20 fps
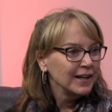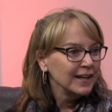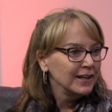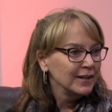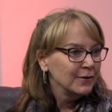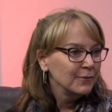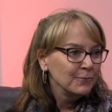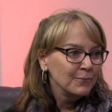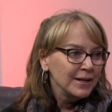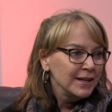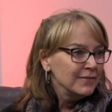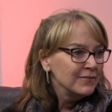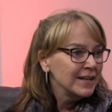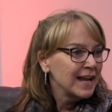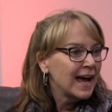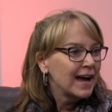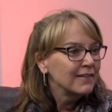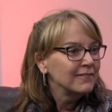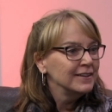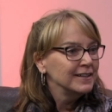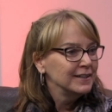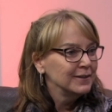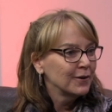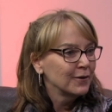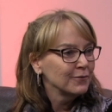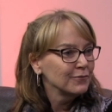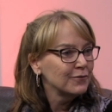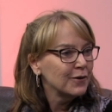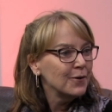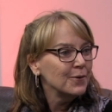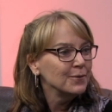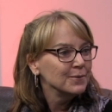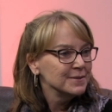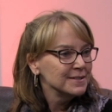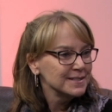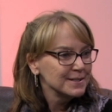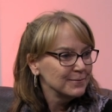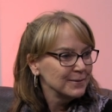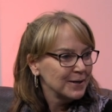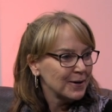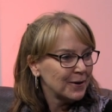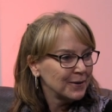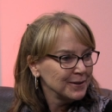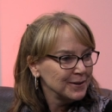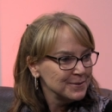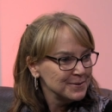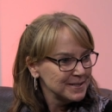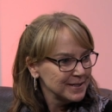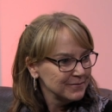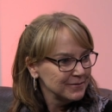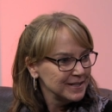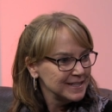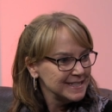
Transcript: You know, we even have it in our phones that we all use every